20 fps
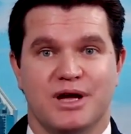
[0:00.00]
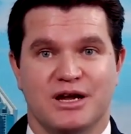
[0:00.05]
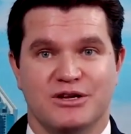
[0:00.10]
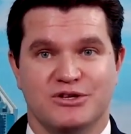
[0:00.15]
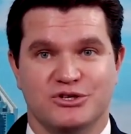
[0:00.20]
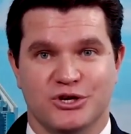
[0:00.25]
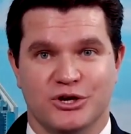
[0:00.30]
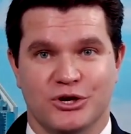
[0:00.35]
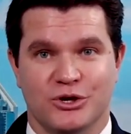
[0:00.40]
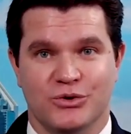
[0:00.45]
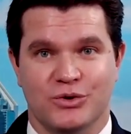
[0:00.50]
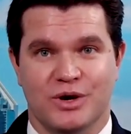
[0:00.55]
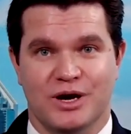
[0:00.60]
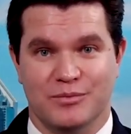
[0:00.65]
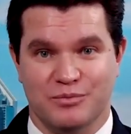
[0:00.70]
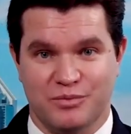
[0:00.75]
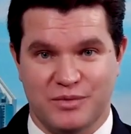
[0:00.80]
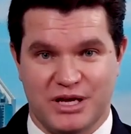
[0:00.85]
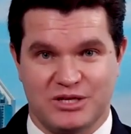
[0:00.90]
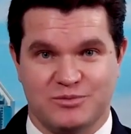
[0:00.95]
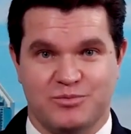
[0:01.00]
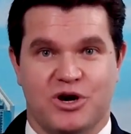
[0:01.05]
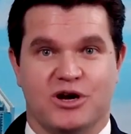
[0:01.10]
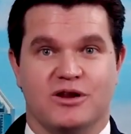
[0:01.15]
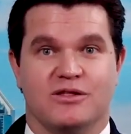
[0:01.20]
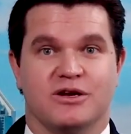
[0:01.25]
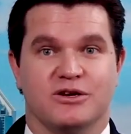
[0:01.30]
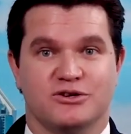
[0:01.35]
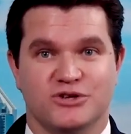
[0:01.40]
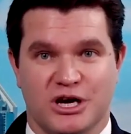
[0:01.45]
and so that's
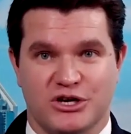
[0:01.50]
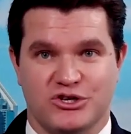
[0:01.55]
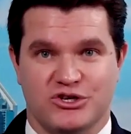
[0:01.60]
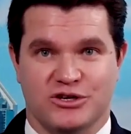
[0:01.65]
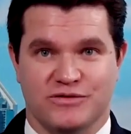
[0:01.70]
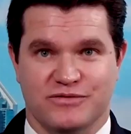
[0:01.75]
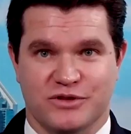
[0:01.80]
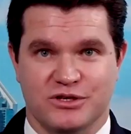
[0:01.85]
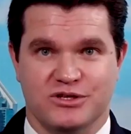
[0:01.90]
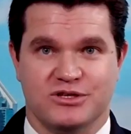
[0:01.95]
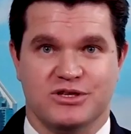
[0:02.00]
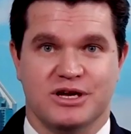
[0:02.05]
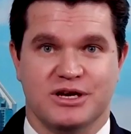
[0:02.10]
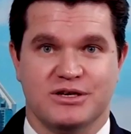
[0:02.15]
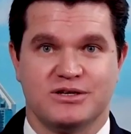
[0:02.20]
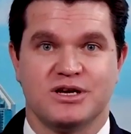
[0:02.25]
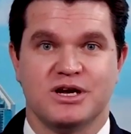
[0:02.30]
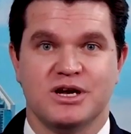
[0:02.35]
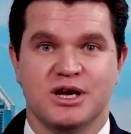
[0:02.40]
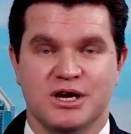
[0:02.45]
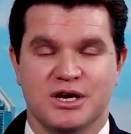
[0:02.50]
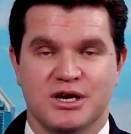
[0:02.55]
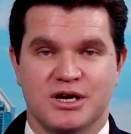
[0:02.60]
part of the attraction of this. That